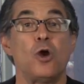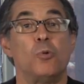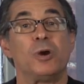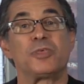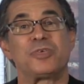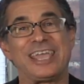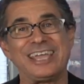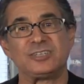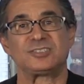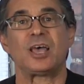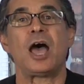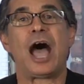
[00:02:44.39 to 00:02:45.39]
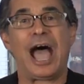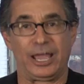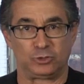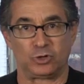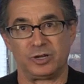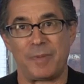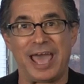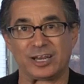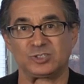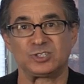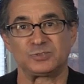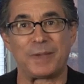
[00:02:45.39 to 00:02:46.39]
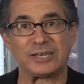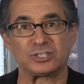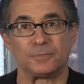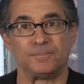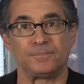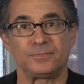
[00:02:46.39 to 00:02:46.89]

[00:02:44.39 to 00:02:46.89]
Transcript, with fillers: with its hydropneumatic suspension.